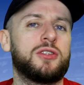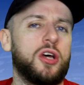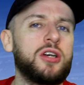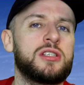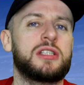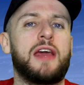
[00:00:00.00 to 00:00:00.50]

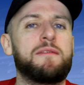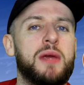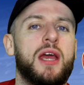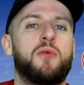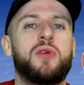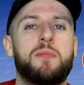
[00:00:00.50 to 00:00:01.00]
does give me
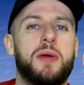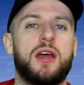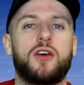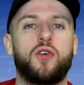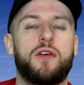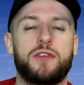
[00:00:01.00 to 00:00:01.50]
a wee bit
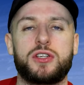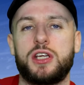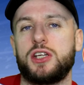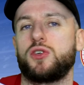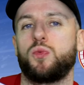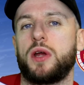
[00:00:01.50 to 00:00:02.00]
of
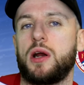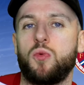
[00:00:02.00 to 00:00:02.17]
conversation where I